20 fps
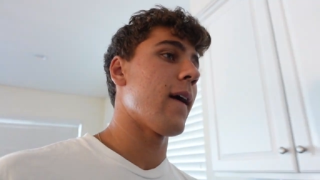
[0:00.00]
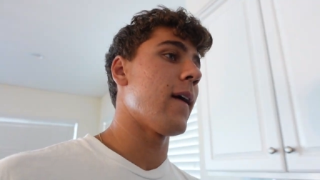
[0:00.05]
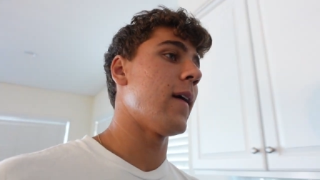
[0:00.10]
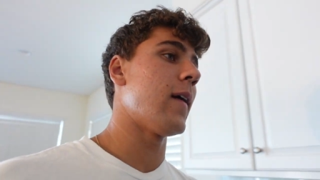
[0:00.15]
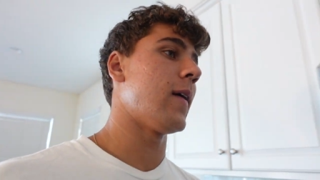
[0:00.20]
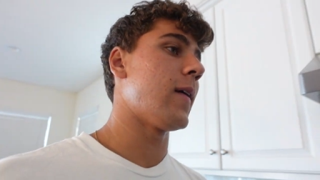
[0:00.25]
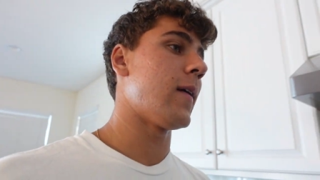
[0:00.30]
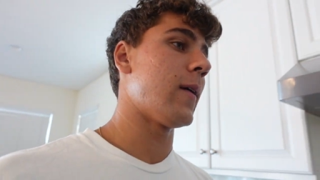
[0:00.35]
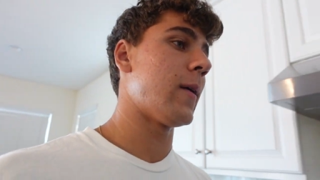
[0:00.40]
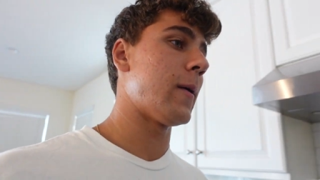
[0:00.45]

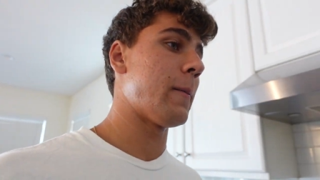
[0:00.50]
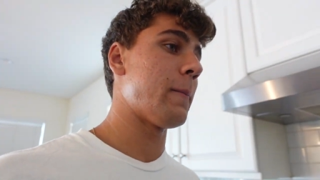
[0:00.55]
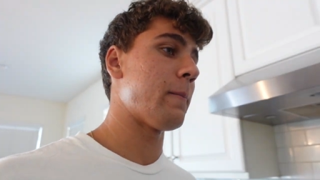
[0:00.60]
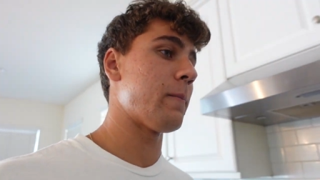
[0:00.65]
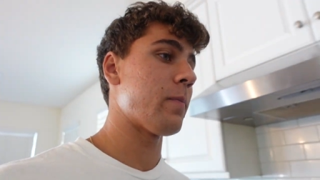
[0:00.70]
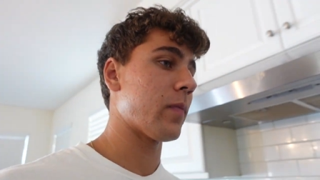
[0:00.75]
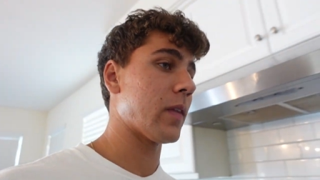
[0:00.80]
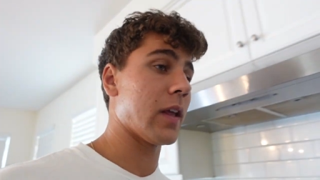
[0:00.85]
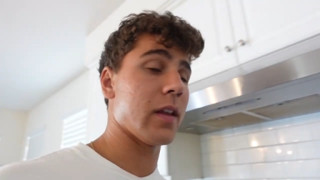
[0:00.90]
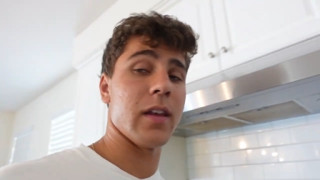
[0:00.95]
Um,
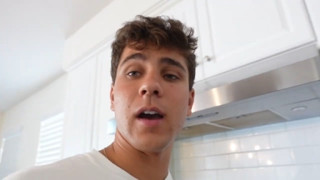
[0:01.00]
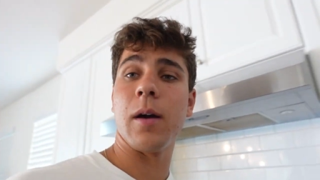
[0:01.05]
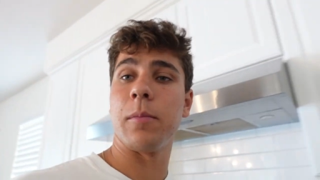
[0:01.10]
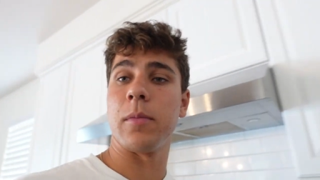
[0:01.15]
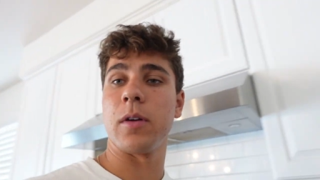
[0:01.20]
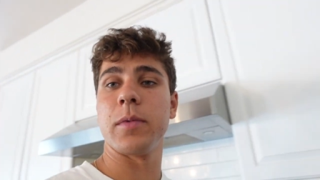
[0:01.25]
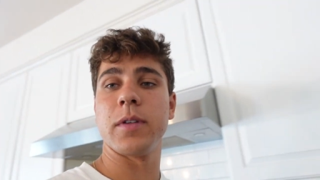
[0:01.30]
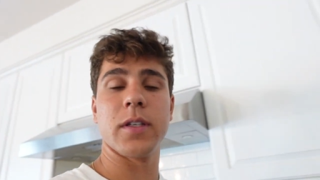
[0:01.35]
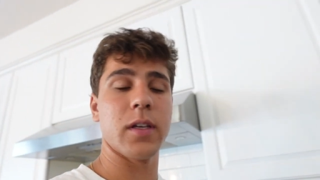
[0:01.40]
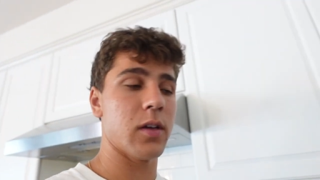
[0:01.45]
and yeah, I'm
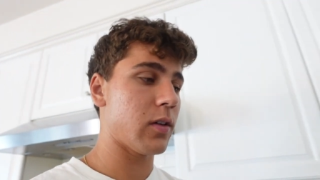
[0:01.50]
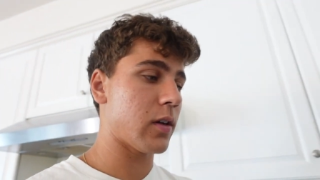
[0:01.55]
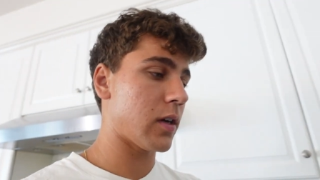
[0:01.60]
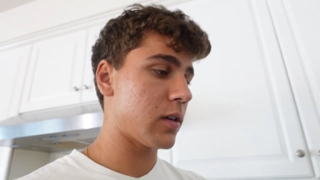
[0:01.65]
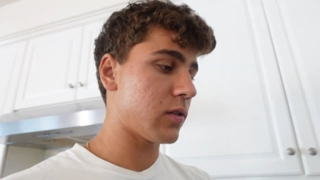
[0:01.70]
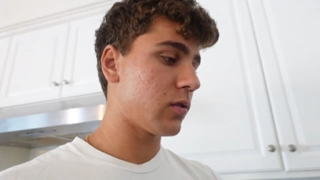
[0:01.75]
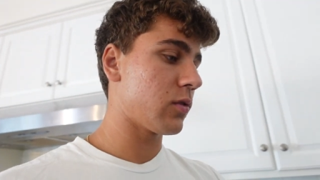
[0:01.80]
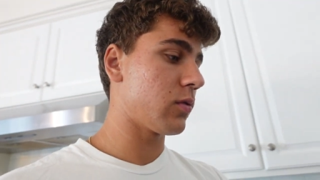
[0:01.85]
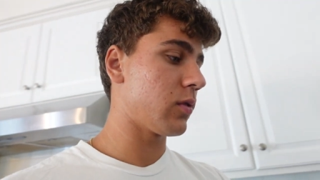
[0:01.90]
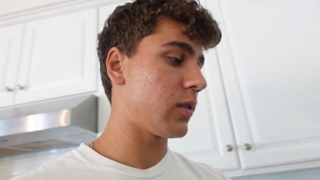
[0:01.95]
gonna be taking you
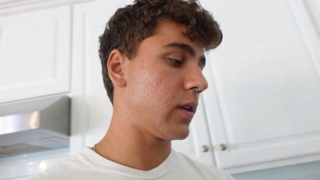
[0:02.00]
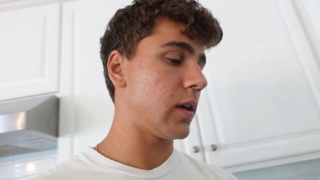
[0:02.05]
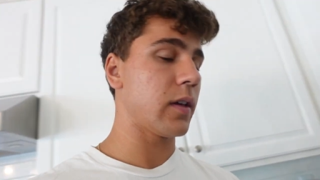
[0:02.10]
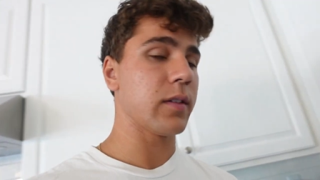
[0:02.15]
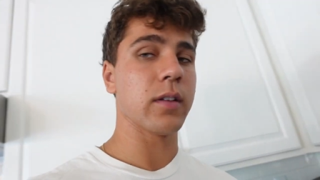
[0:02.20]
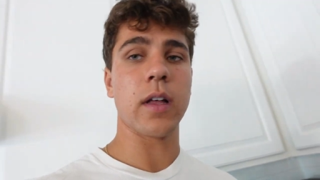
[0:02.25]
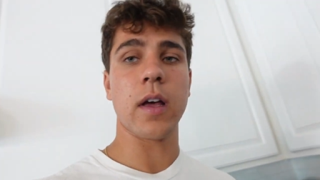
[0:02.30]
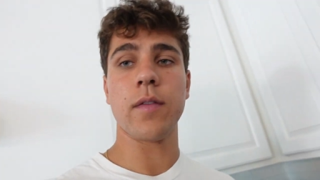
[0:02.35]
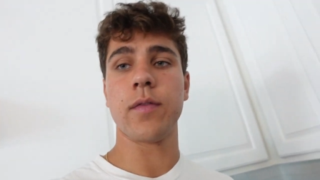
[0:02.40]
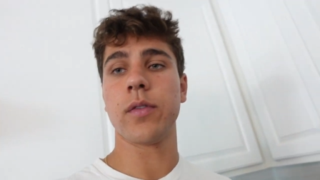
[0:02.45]
guys through a day in
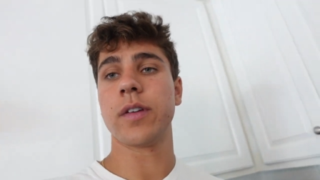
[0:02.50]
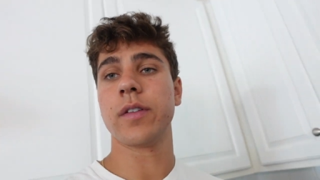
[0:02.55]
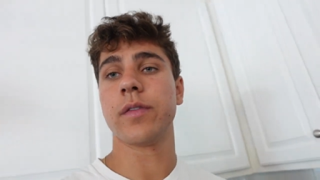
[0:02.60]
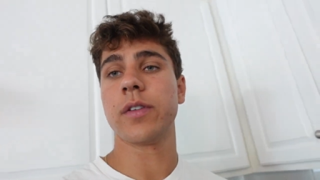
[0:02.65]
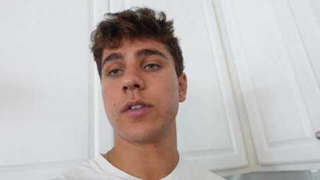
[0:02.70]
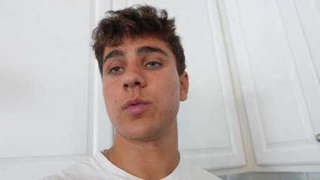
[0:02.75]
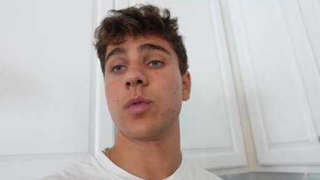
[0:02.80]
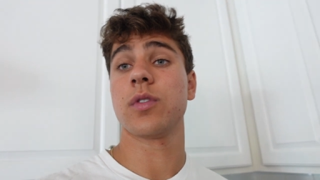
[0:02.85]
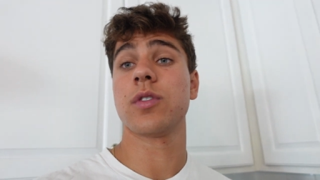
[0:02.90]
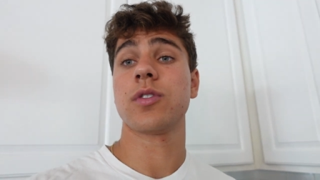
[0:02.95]
the life of a
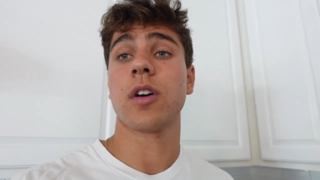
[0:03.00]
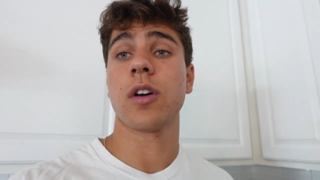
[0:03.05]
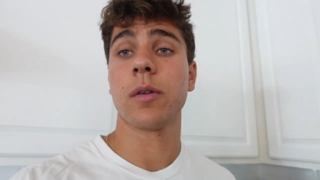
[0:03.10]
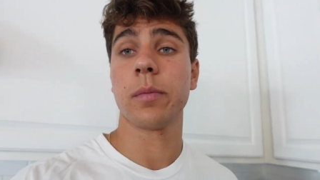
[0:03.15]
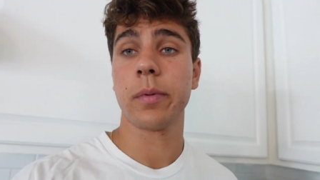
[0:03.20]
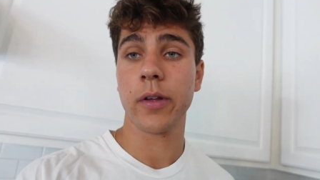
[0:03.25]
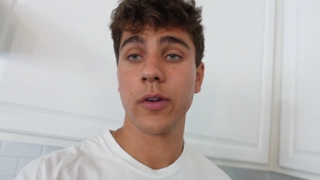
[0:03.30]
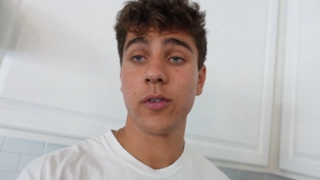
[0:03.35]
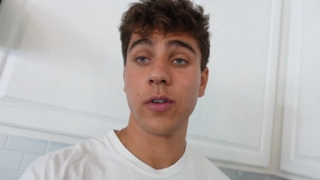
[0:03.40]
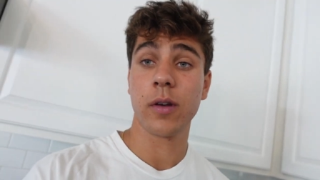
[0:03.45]
Division One soccer
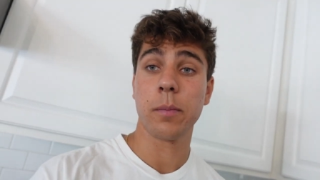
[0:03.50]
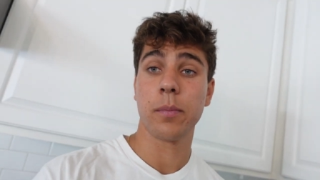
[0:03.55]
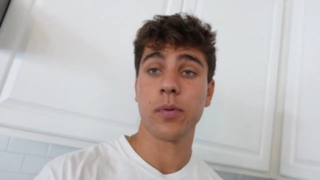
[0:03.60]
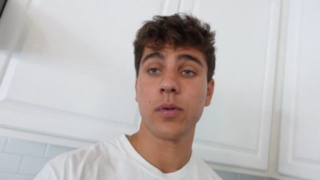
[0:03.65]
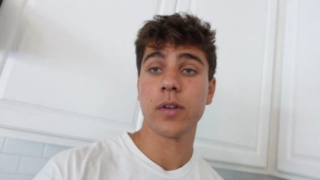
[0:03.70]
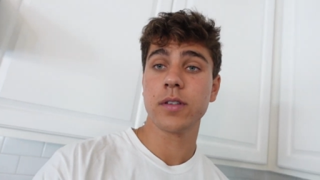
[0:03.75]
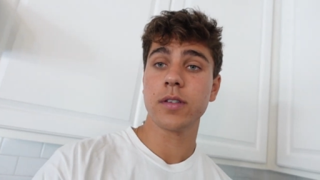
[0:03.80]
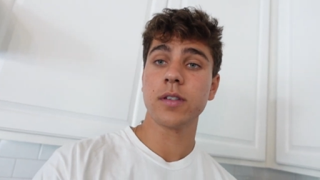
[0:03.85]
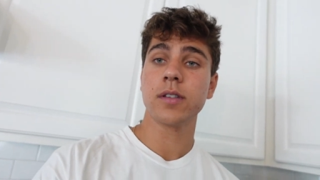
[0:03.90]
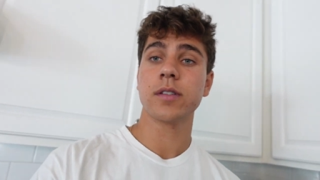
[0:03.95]
player in
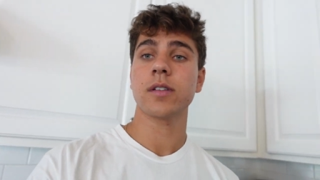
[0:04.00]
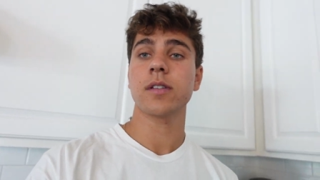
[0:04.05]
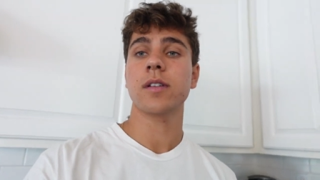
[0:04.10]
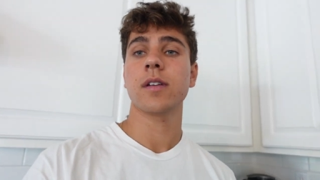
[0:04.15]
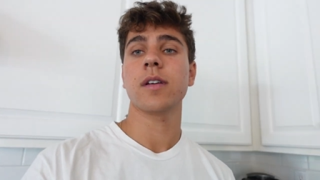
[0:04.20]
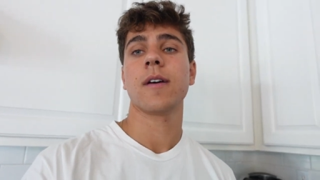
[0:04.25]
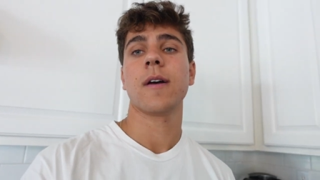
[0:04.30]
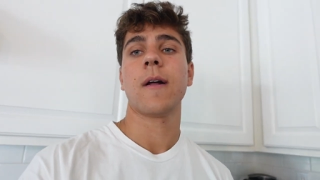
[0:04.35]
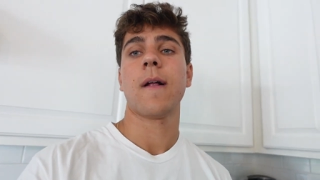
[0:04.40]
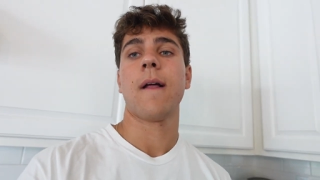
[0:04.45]

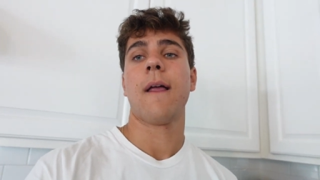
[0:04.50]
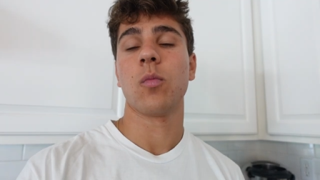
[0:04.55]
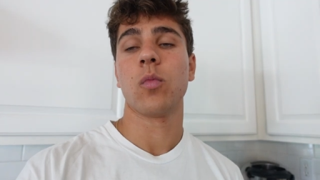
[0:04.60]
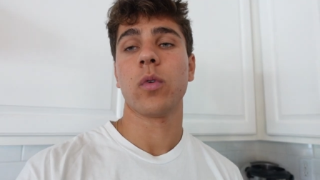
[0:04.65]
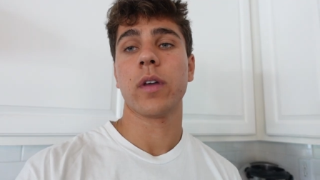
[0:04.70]
preseason.